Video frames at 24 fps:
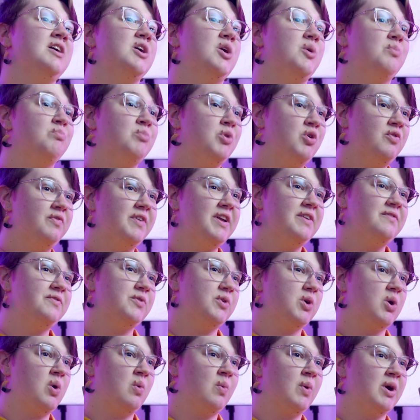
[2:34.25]
Moving
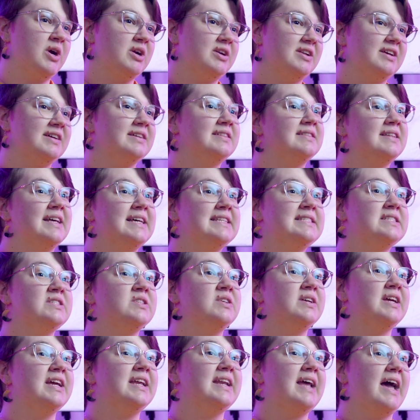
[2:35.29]
forward, let's
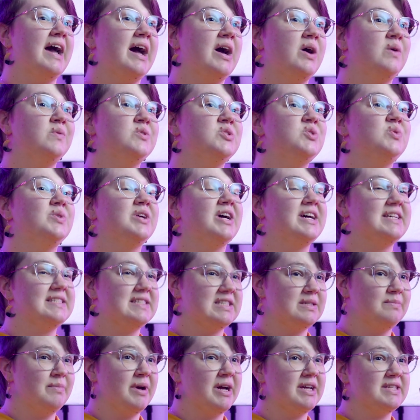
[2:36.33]
look at how to
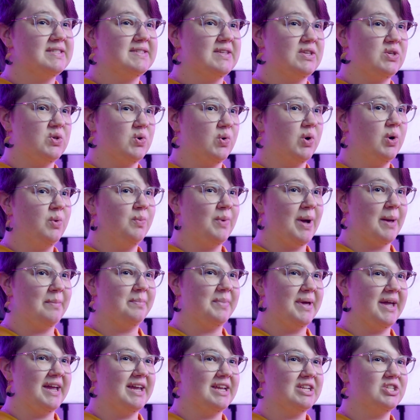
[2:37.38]
customize your
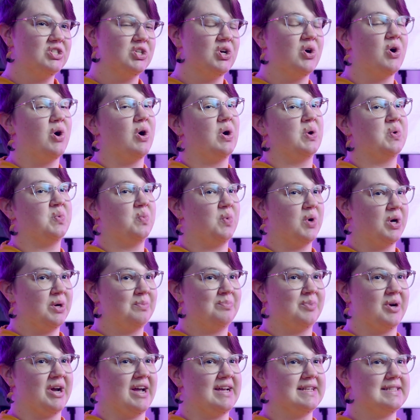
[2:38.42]
webpage on
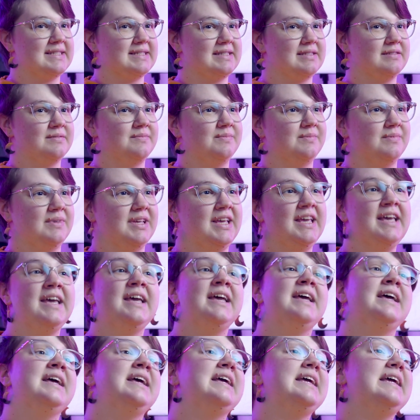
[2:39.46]
WordPress.
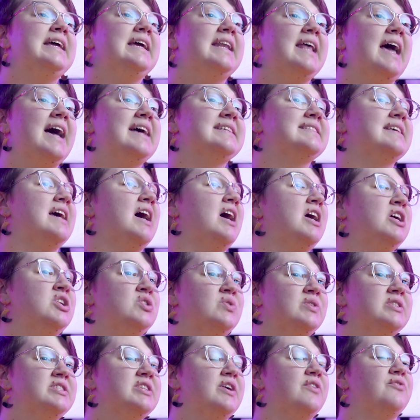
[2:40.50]
It has
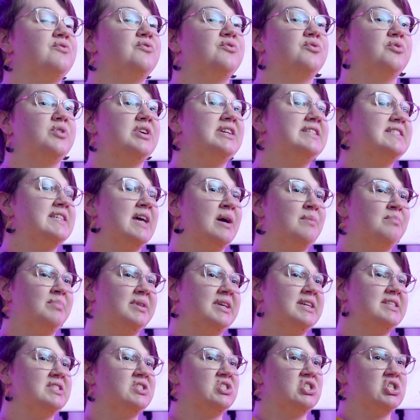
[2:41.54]
hundreds of free
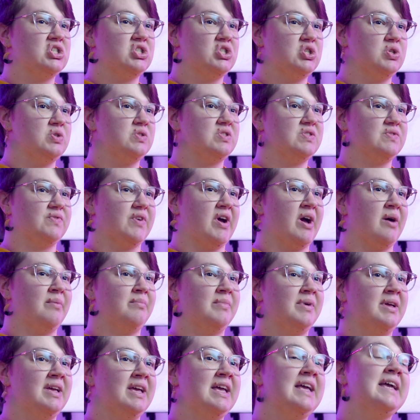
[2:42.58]
templates to choose from
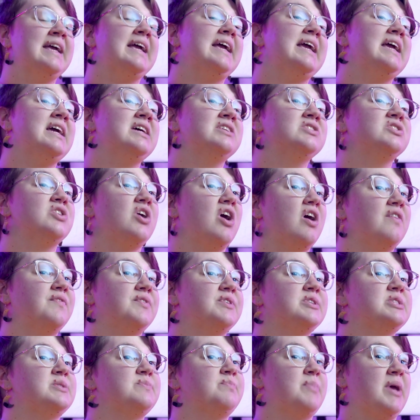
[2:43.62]
and
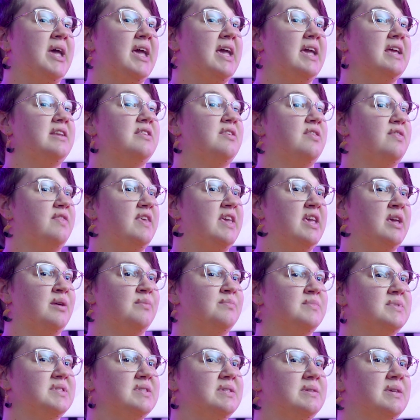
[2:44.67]
offers paid
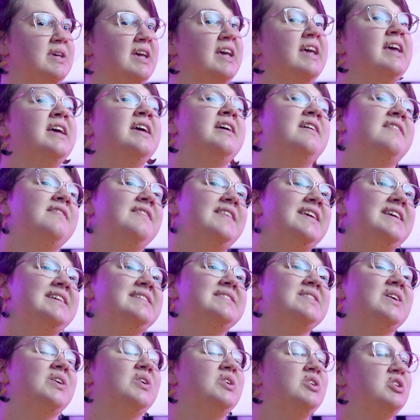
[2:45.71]
themes. These
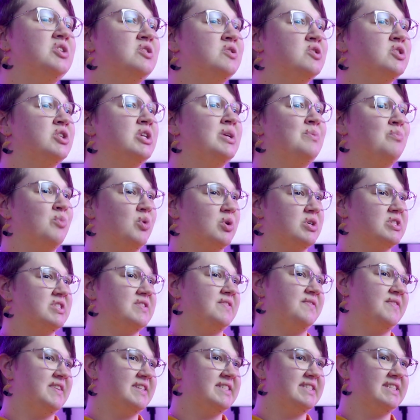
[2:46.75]
are usually more
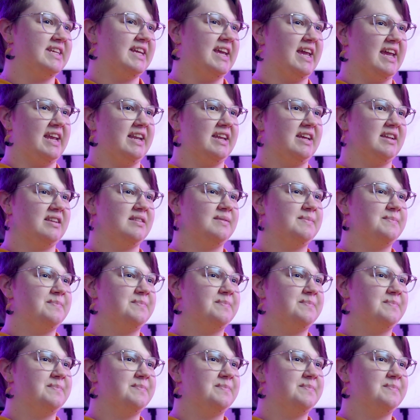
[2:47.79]
sophisticated.